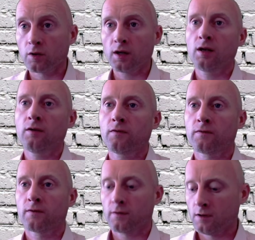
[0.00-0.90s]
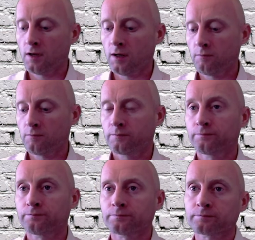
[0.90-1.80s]
So if
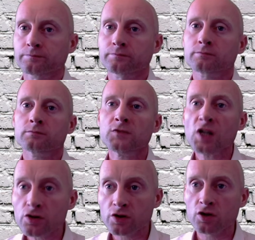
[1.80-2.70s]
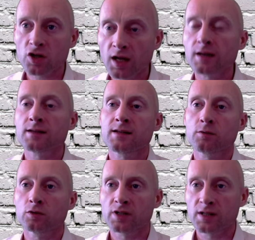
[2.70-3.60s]
um, search
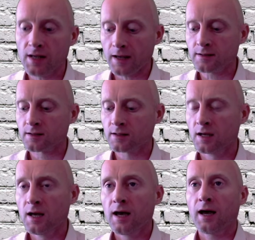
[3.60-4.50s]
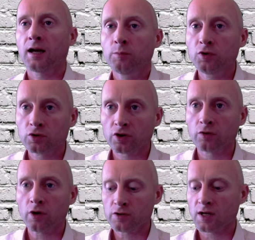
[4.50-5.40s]
again is equal to yes, and I'm
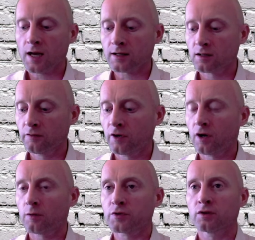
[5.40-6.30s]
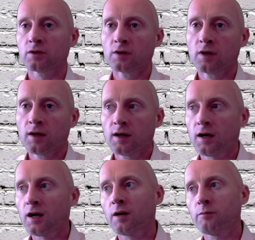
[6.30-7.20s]
also going to add another option
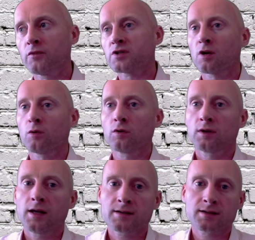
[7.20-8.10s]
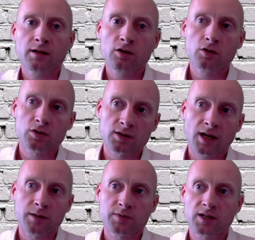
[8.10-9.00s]
um, so let's say the
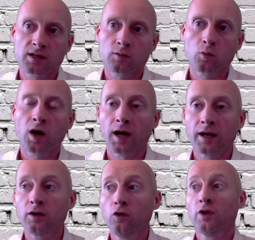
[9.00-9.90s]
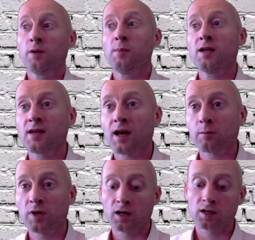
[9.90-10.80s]
user types in Y or they
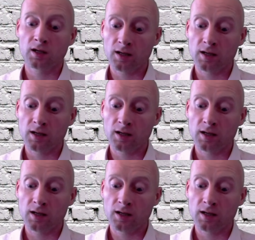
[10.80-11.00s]
may type